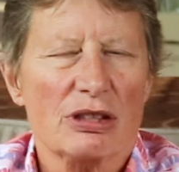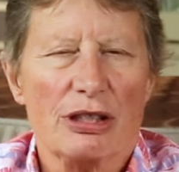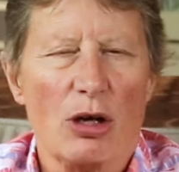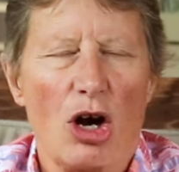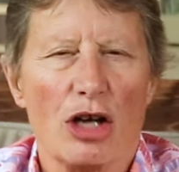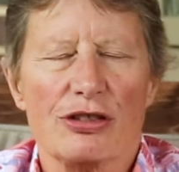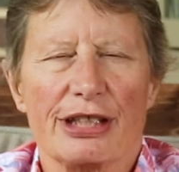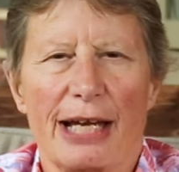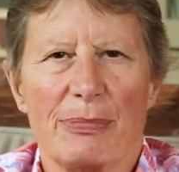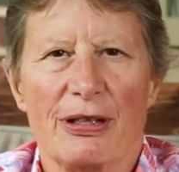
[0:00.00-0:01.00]

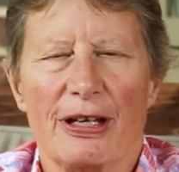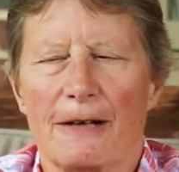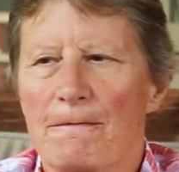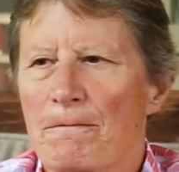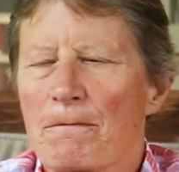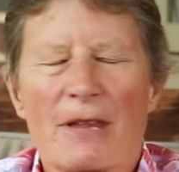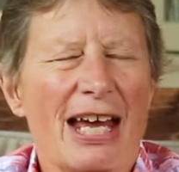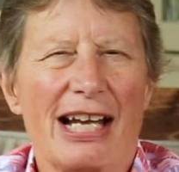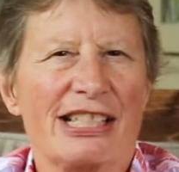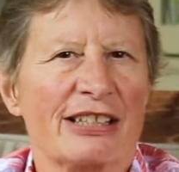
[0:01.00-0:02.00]
hardscape in there.
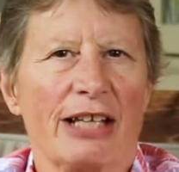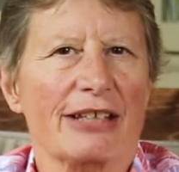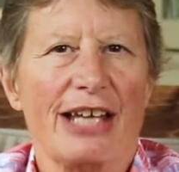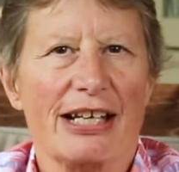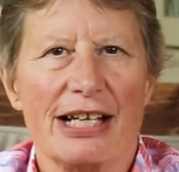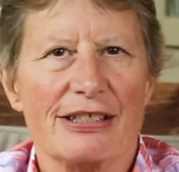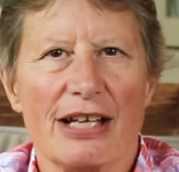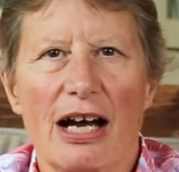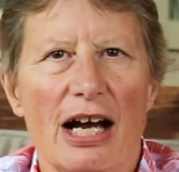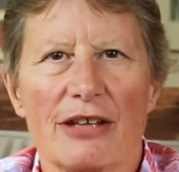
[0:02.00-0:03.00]
And I didn't like that
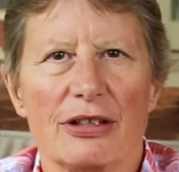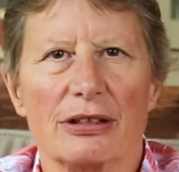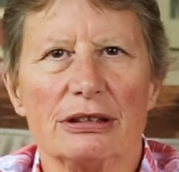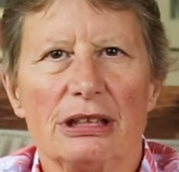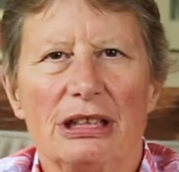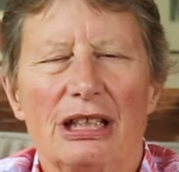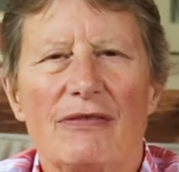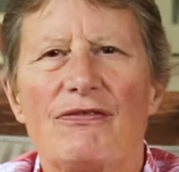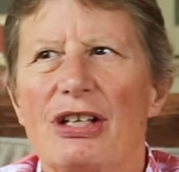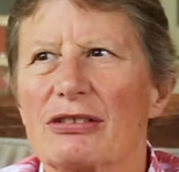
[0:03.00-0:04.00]
idea either.
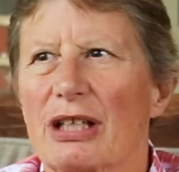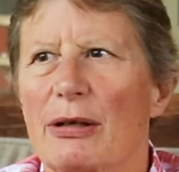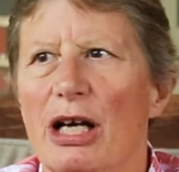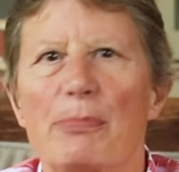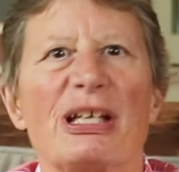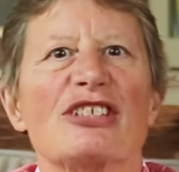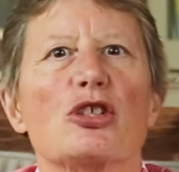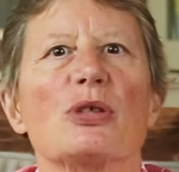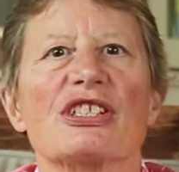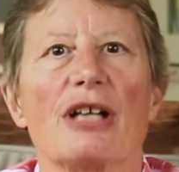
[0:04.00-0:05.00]
Felt a bit
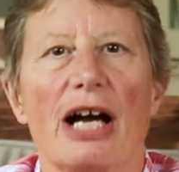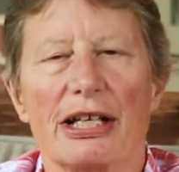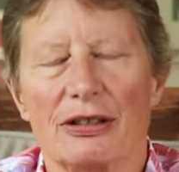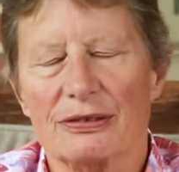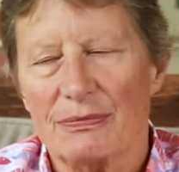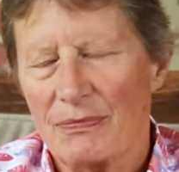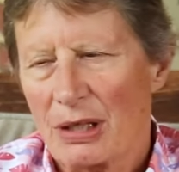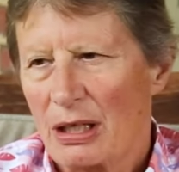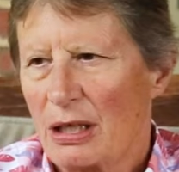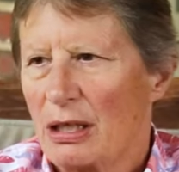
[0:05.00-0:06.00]
too entitled.
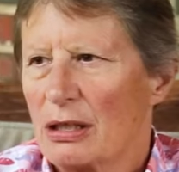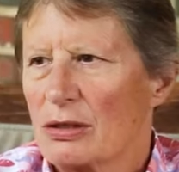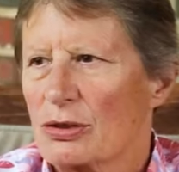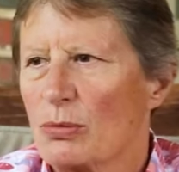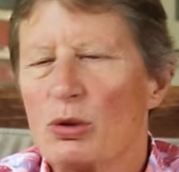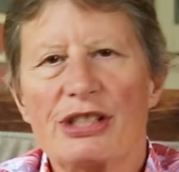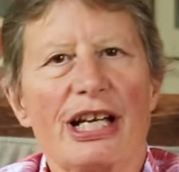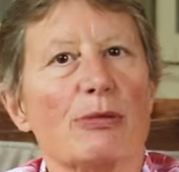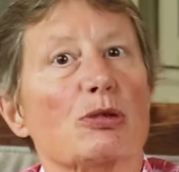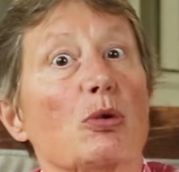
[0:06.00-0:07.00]
So one day
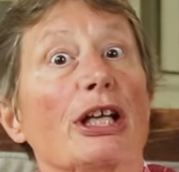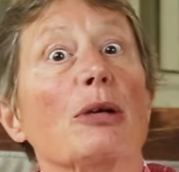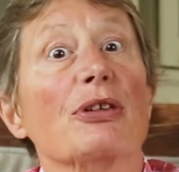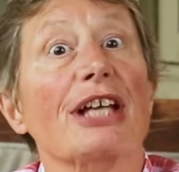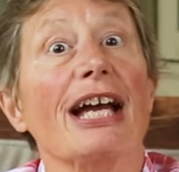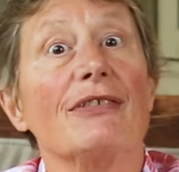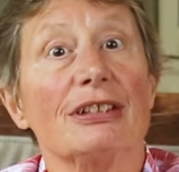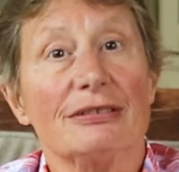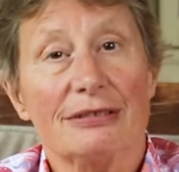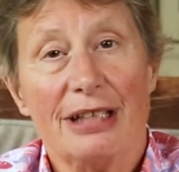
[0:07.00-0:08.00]
I was working with
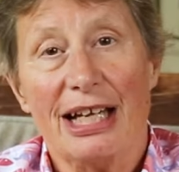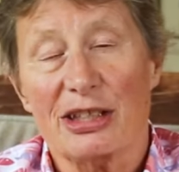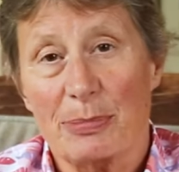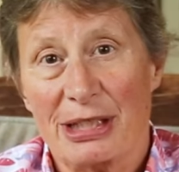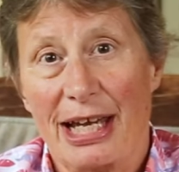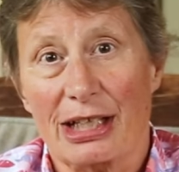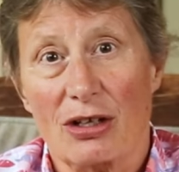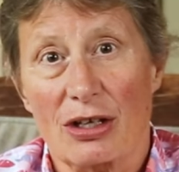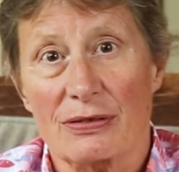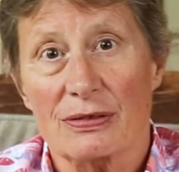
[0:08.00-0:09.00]
Kevin at the Botanic
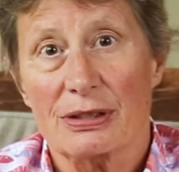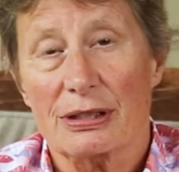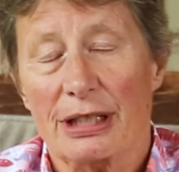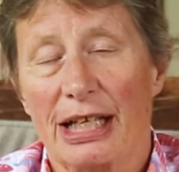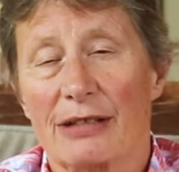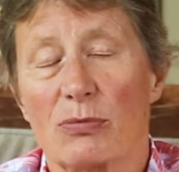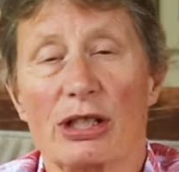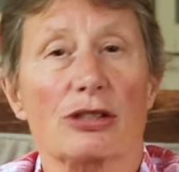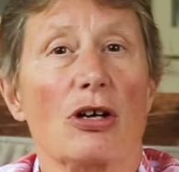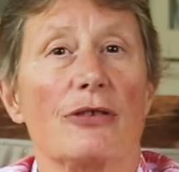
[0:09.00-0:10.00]
Gardens in
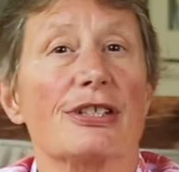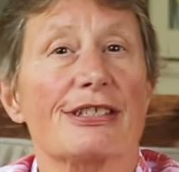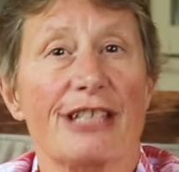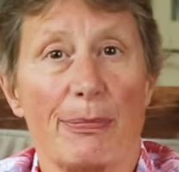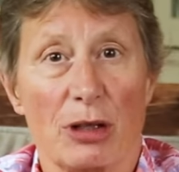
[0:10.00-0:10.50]
what is called the step